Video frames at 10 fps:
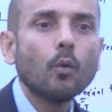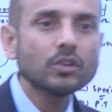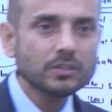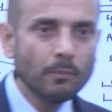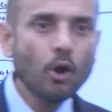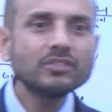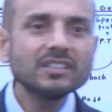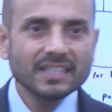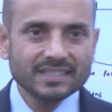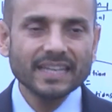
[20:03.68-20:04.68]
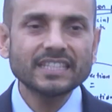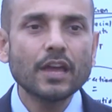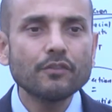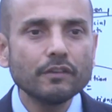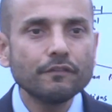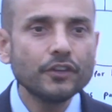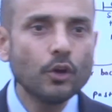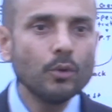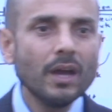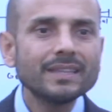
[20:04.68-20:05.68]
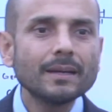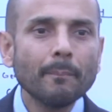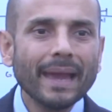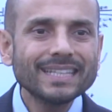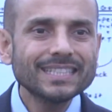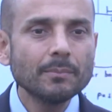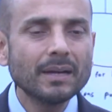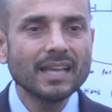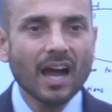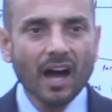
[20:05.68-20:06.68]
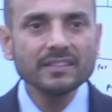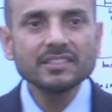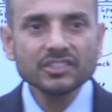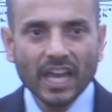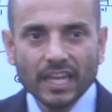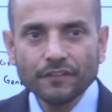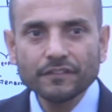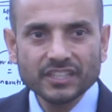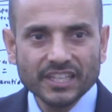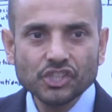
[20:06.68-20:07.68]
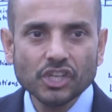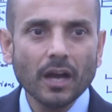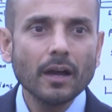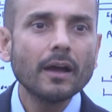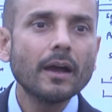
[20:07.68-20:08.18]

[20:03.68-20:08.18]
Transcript: What's Moses' sectarian view that makes him an unsafe teacher?